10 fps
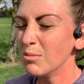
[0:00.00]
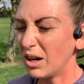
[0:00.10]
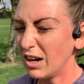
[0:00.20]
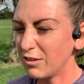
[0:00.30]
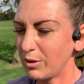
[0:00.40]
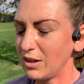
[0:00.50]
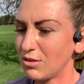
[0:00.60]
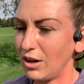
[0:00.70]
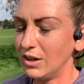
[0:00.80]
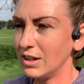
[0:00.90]
But halfway
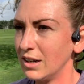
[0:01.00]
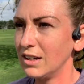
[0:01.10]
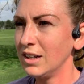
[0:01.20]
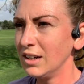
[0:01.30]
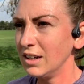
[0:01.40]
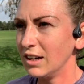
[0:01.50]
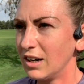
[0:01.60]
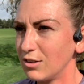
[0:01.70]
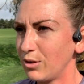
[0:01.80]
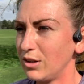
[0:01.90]
through,
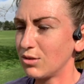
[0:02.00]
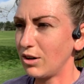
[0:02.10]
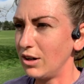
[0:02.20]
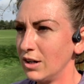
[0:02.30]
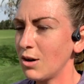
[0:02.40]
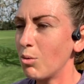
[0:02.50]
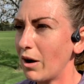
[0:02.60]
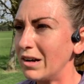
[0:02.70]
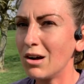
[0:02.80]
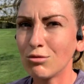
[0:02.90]

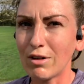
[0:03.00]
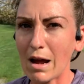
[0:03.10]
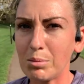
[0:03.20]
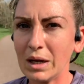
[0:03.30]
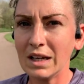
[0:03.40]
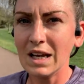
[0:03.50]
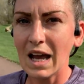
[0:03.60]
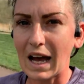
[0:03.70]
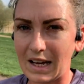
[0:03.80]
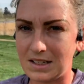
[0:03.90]
1 rep
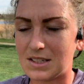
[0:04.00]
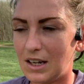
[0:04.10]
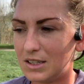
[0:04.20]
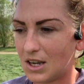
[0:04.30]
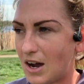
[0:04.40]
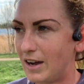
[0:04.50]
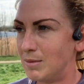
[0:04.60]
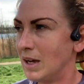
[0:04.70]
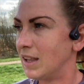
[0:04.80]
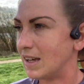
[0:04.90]
at a time.
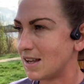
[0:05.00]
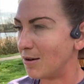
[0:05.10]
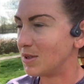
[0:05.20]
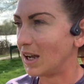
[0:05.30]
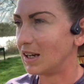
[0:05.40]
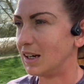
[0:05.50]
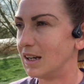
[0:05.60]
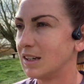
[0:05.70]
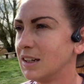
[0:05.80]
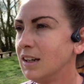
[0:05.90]
That's how I'm taking it.